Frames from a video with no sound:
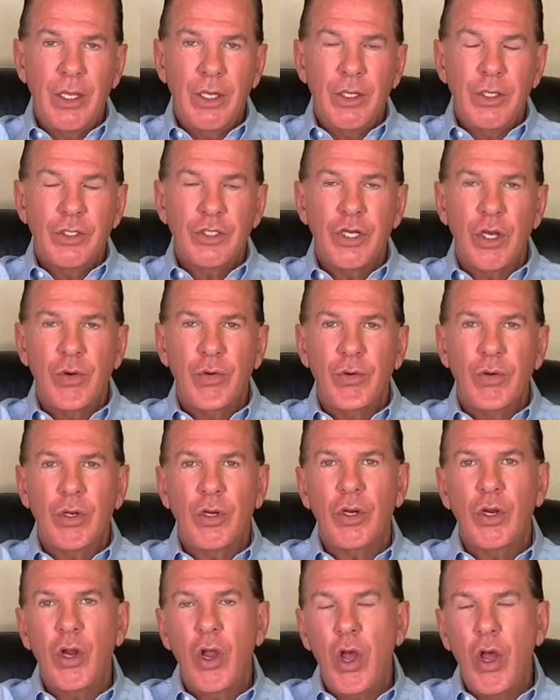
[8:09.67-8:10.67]
So
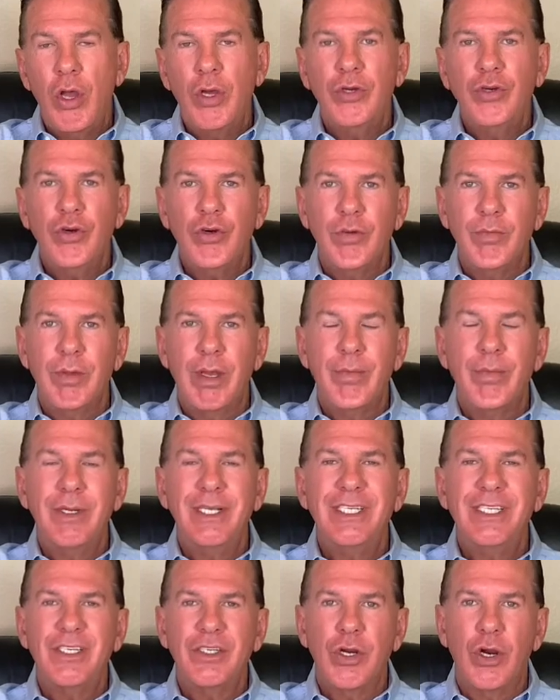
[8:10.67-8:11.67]
long-term memory
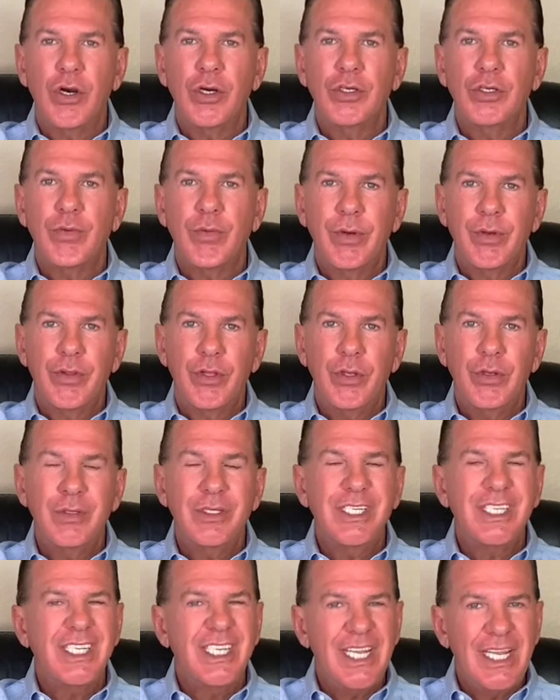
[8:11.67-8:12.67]
starts with you
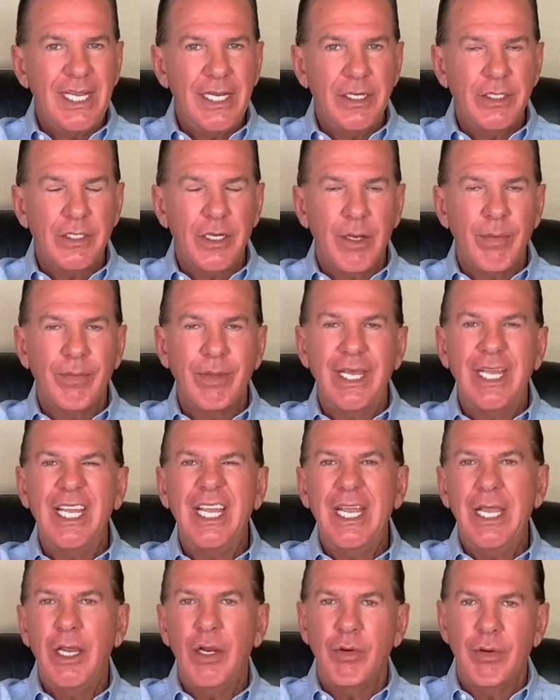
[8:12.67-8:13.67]
seeing something,
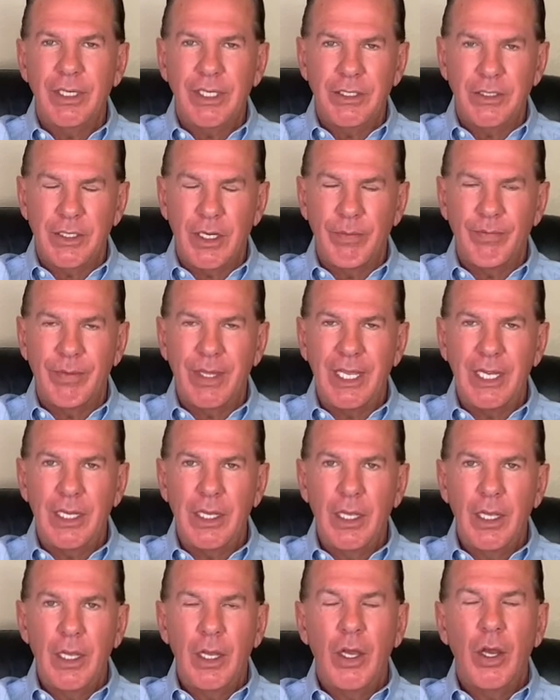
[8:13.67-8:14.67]
hearing something
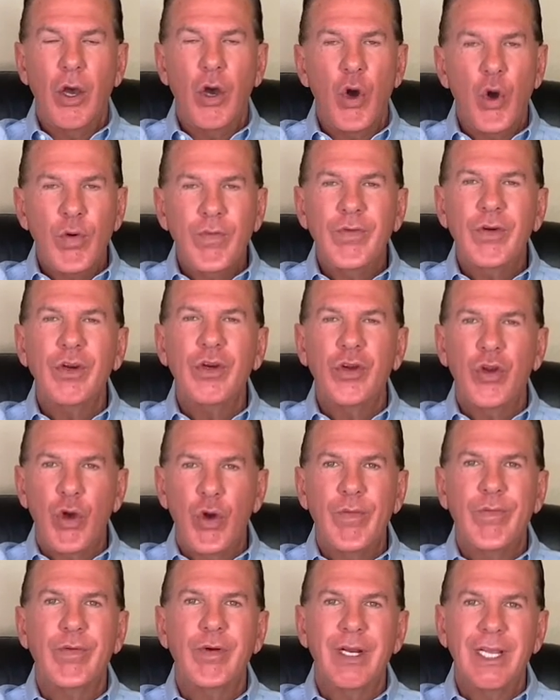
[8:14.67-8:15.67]
over and
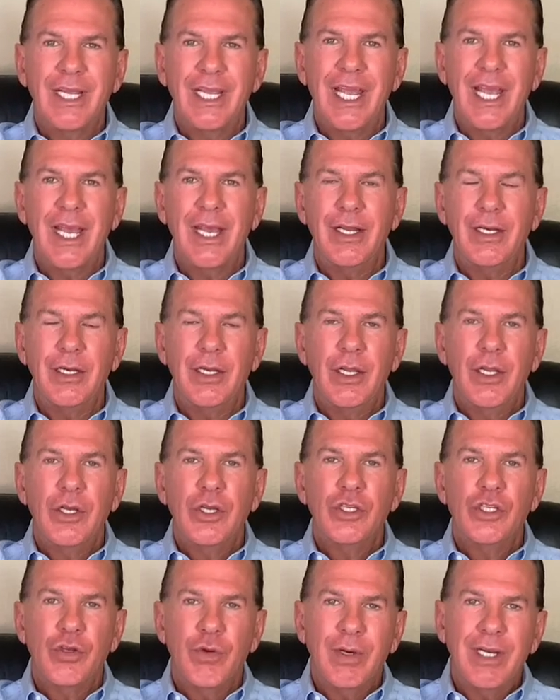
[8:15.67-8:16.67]
over again
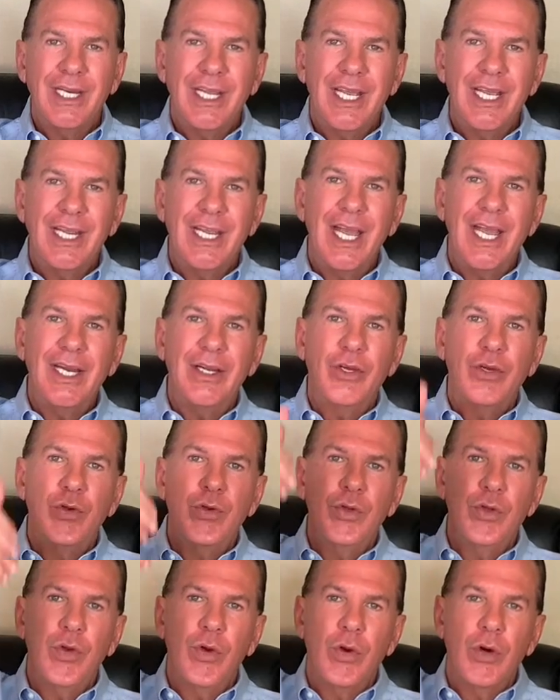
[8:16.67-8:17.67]
so it can get to
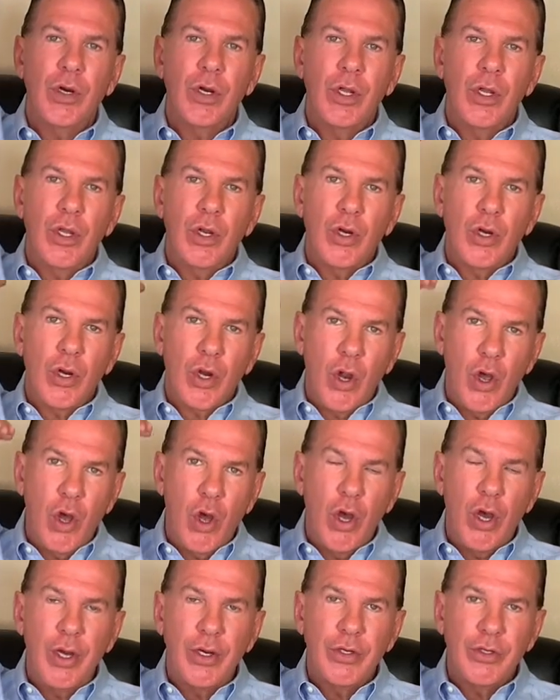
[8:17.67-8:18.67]
your
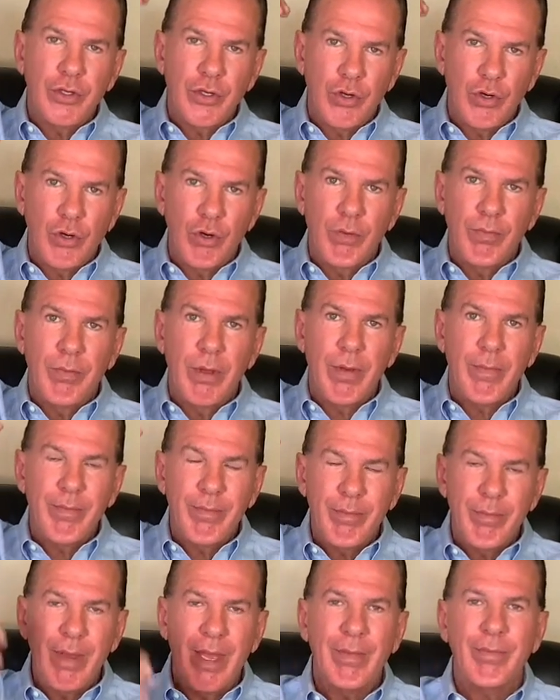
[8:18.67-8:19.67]
long-term
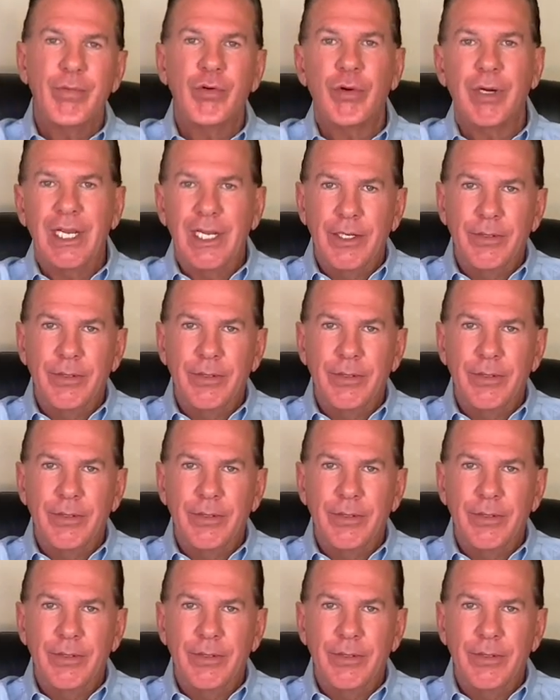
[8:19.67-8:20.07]
memory.